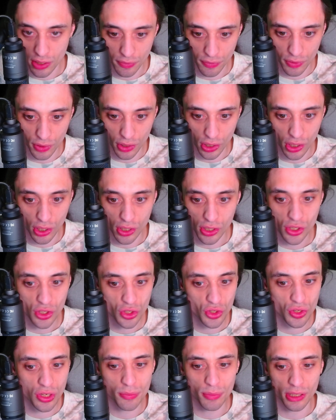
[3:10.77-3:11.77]
for
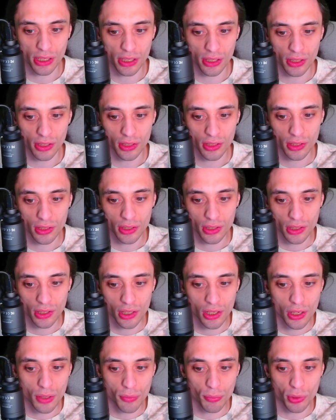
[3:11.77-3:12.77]
streaming.
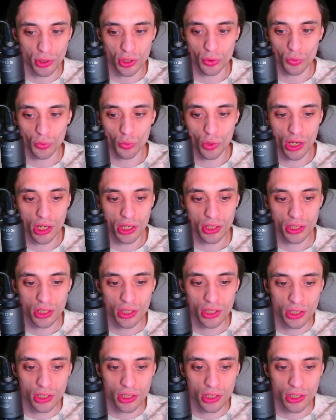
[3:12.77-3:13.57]
But the one